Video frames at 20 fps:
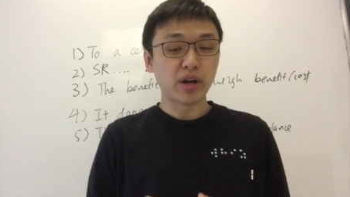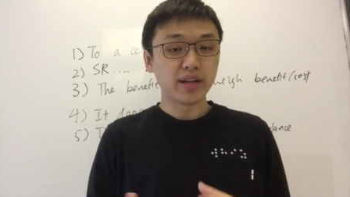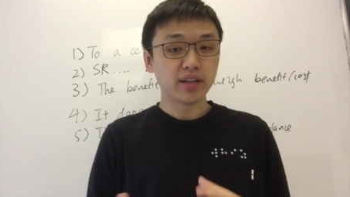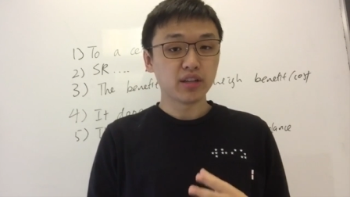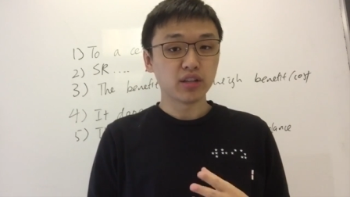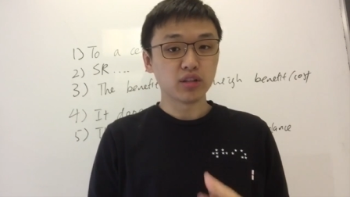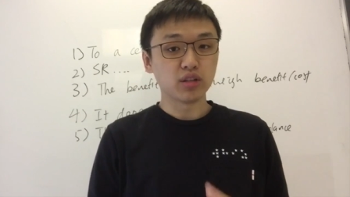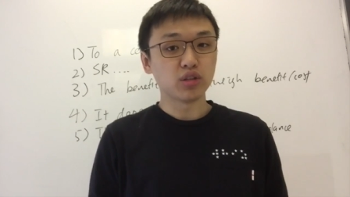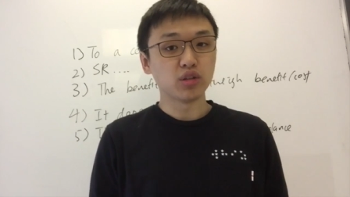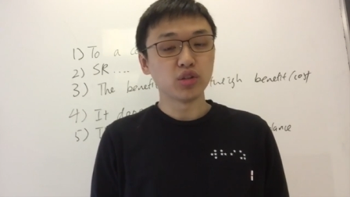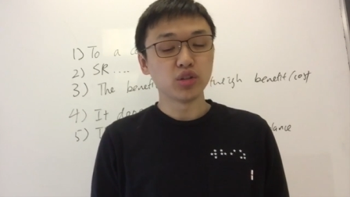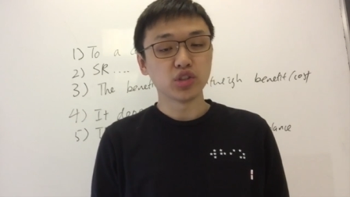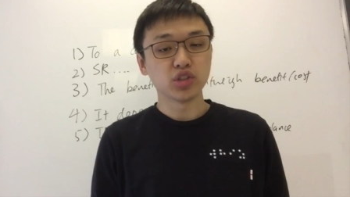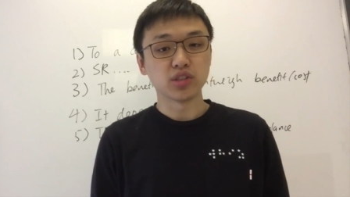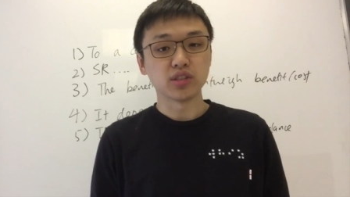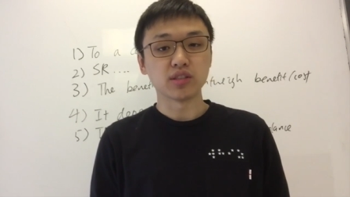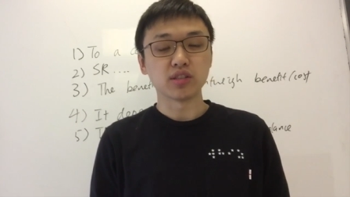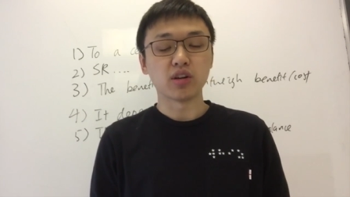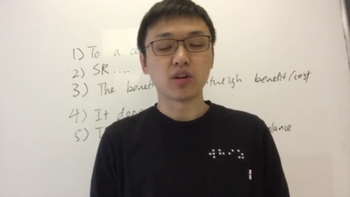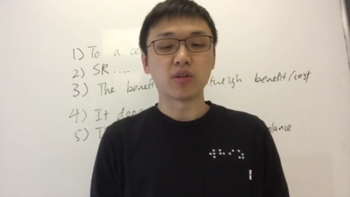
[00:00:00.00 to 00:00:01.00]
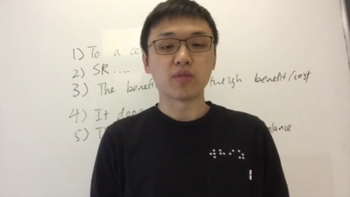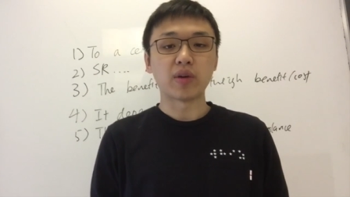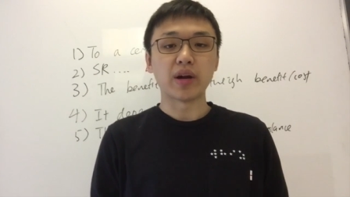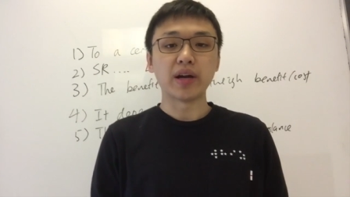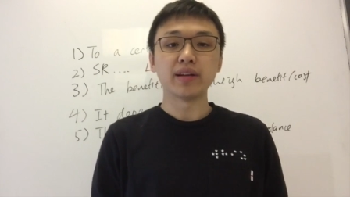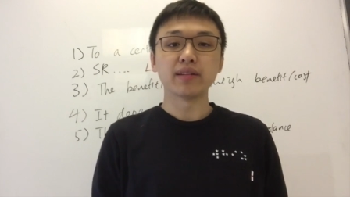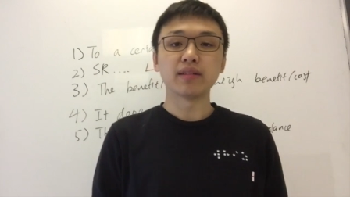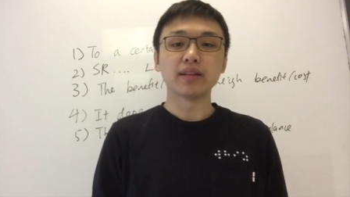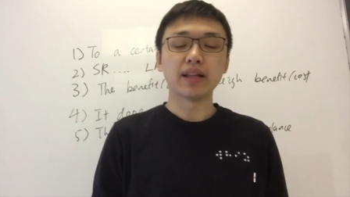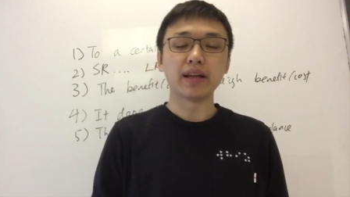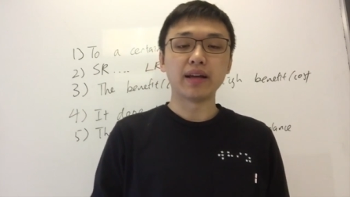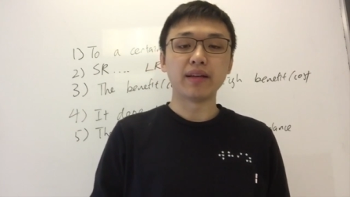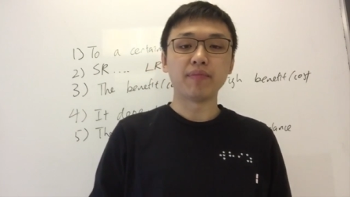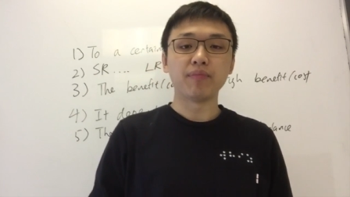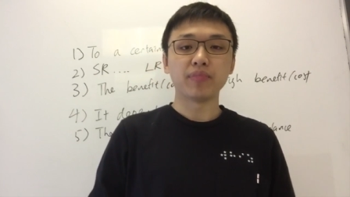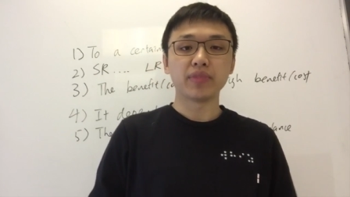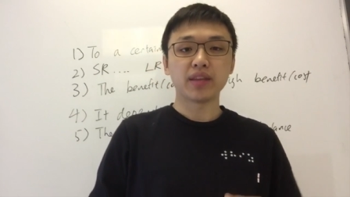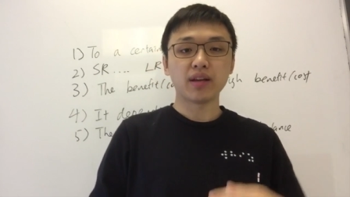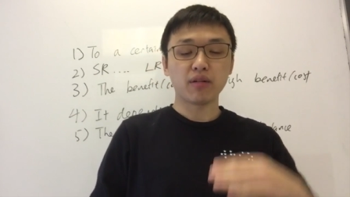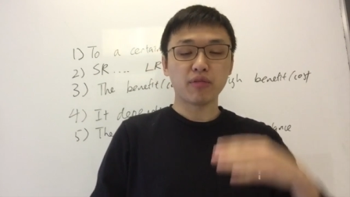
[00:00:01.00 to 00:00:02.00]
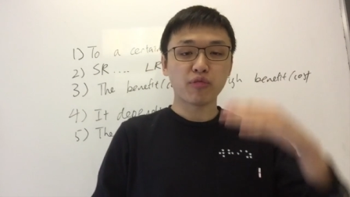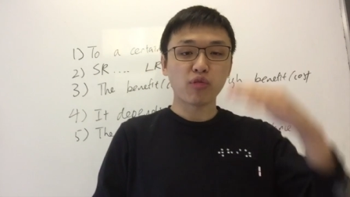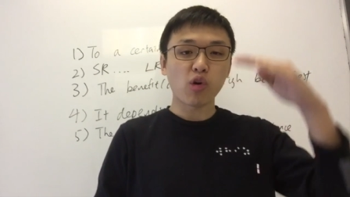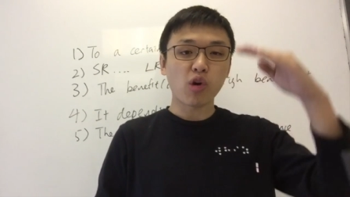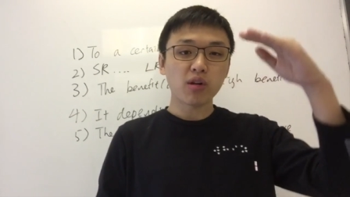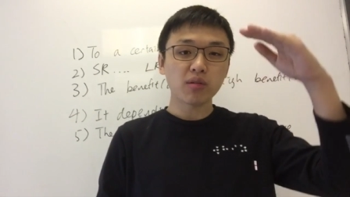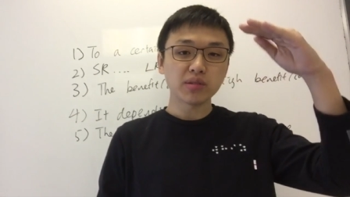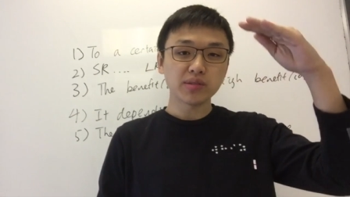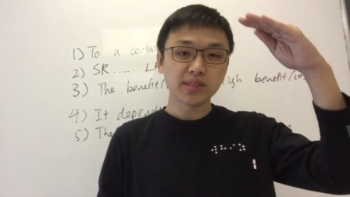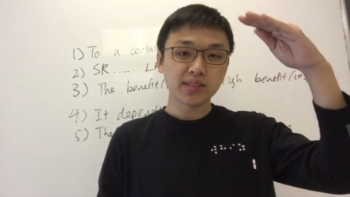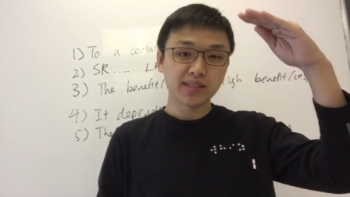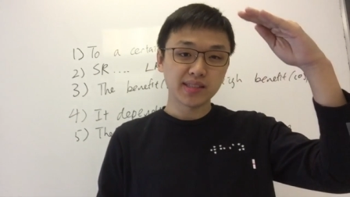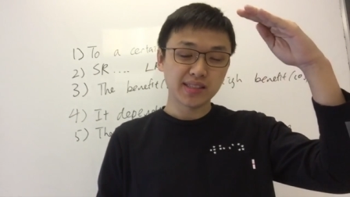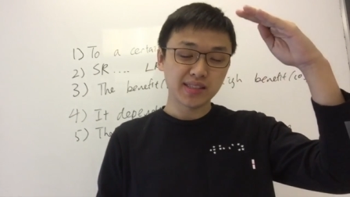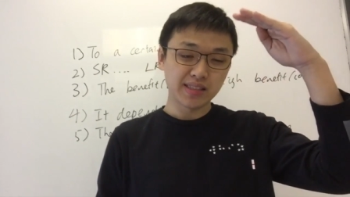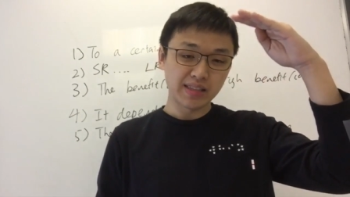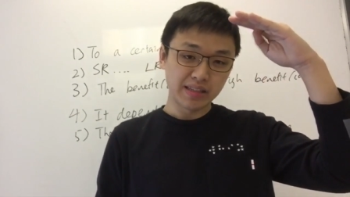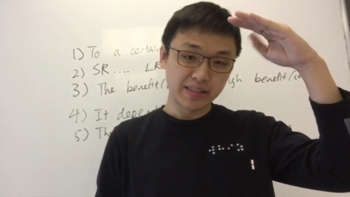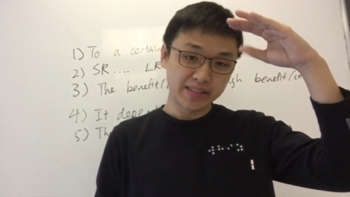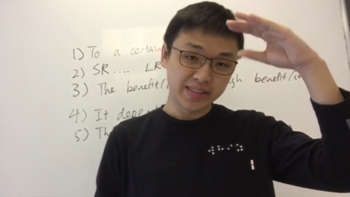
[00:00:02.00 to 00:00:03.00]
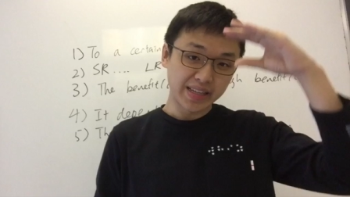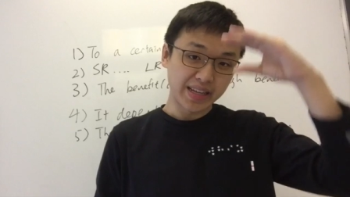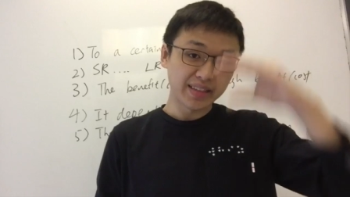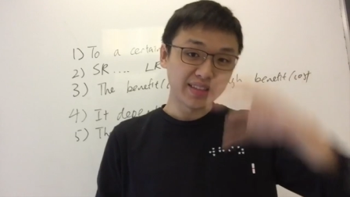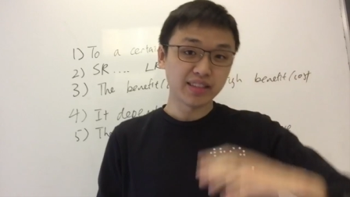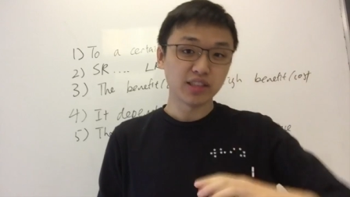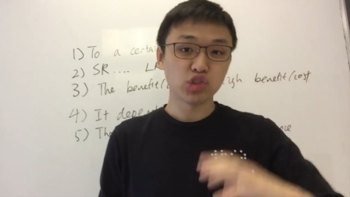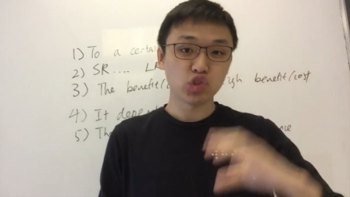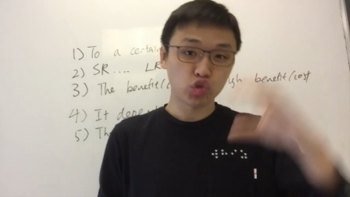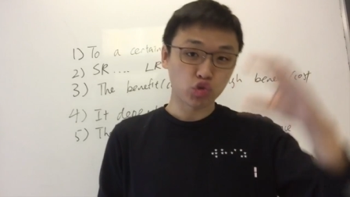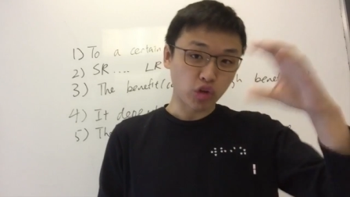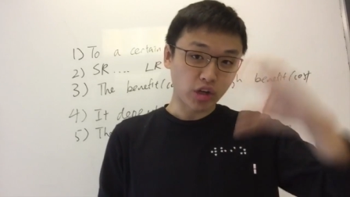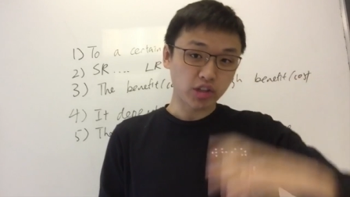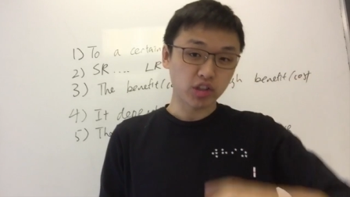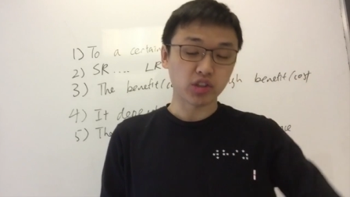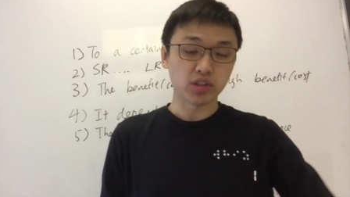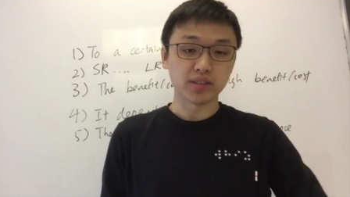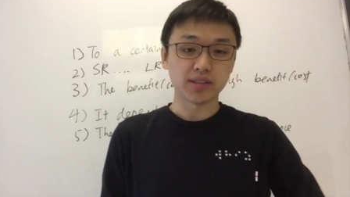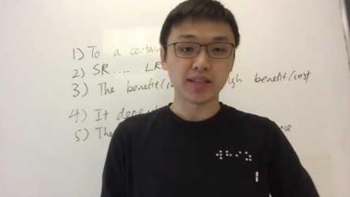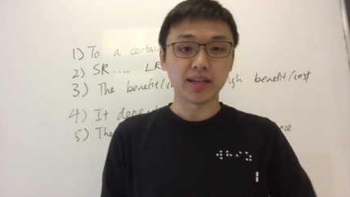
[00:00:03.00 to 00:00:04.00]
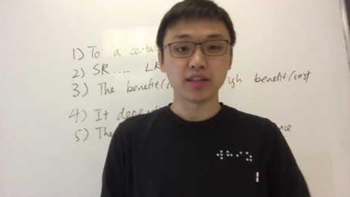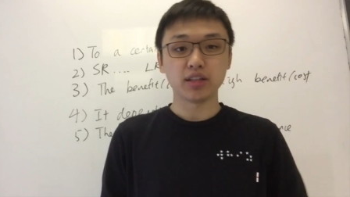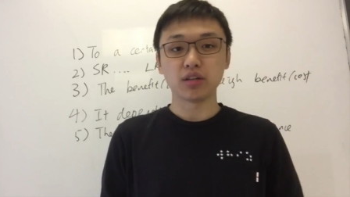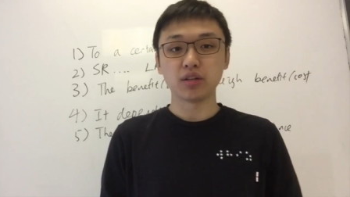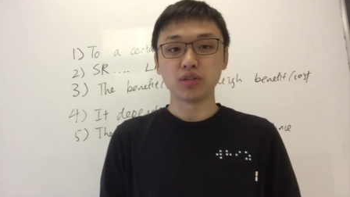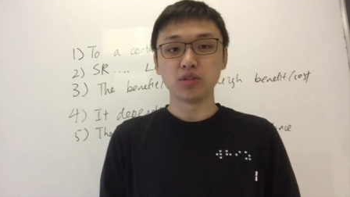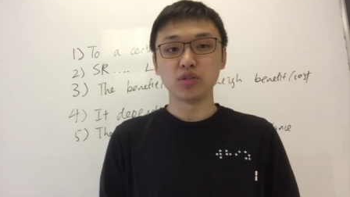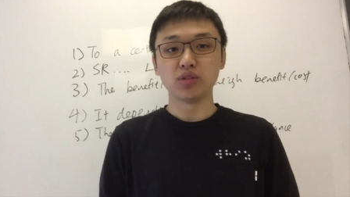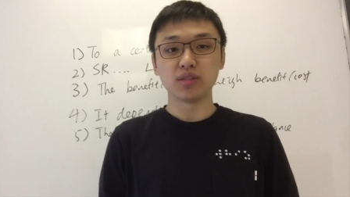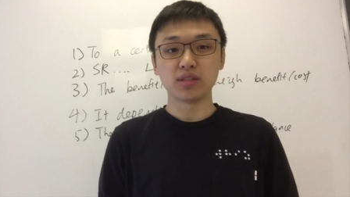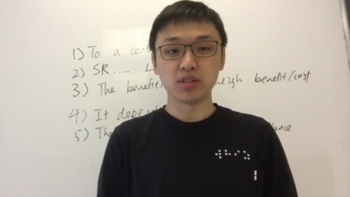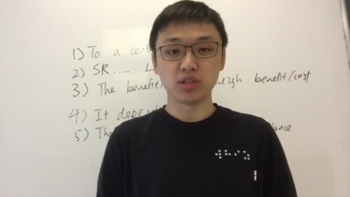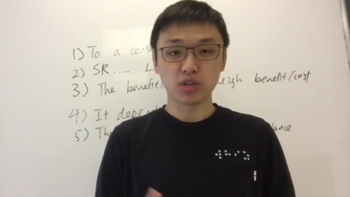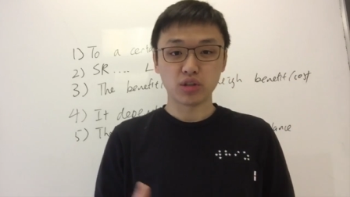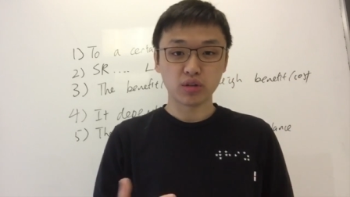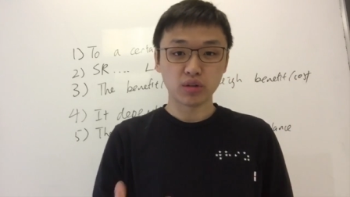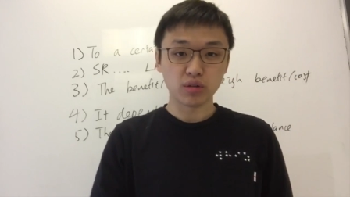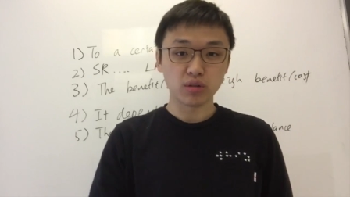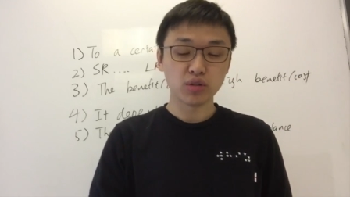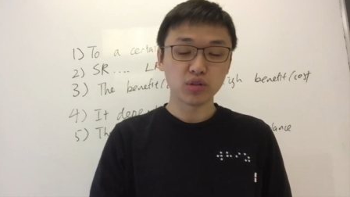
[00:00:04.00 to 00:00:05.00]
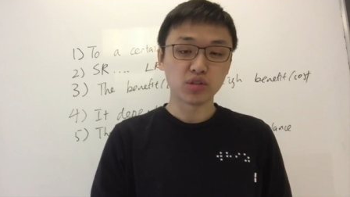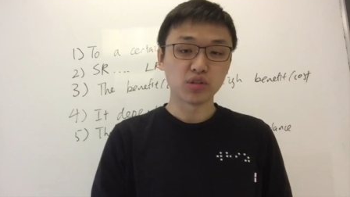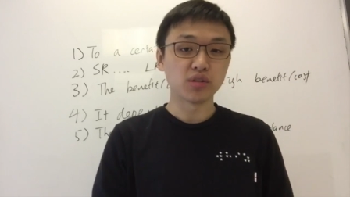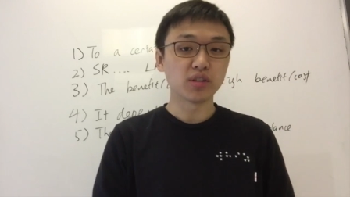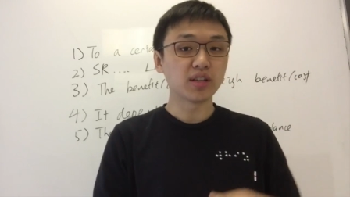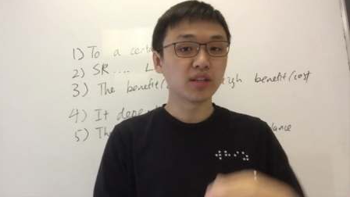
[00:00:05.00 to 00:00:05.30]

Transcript: write conclusions, all right? And there are four sentence structures that you can use in your conclusion.